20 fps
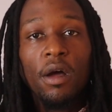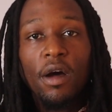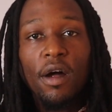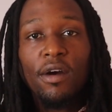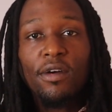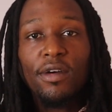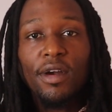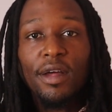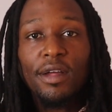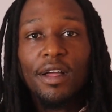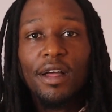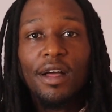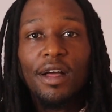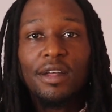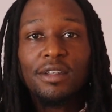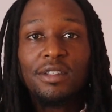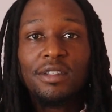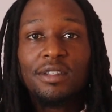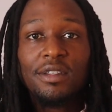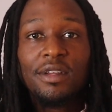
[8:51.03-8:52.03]
All right,
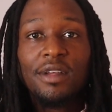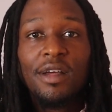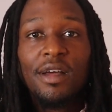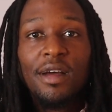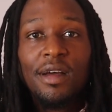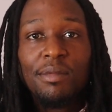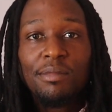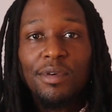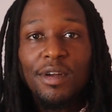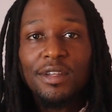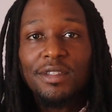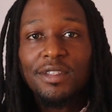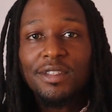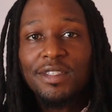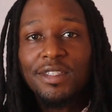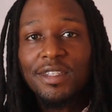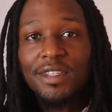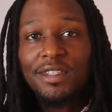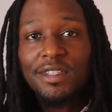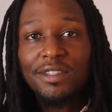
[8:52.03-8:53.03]
guys, brothers and
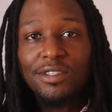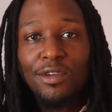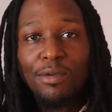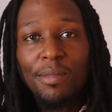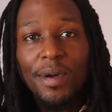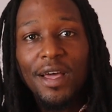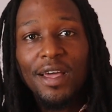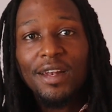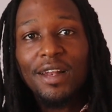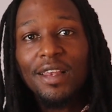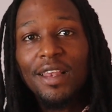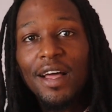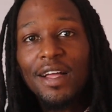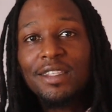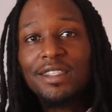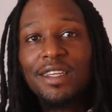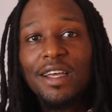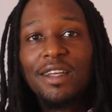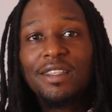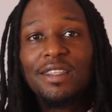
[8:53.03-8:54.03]
sisters, all my inner
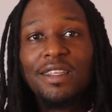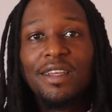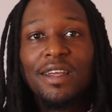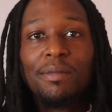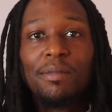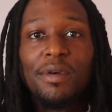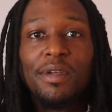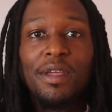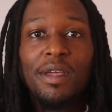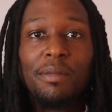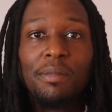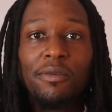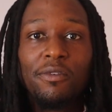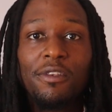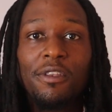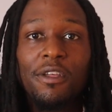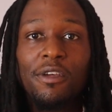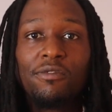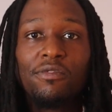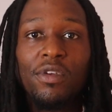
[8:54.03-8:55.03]
lights out there, I'm going to keep it
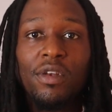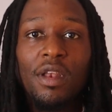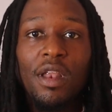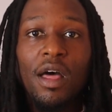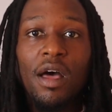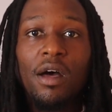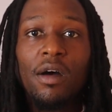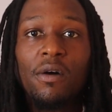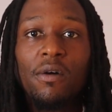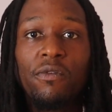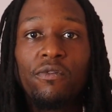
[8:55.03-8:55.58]
there for now.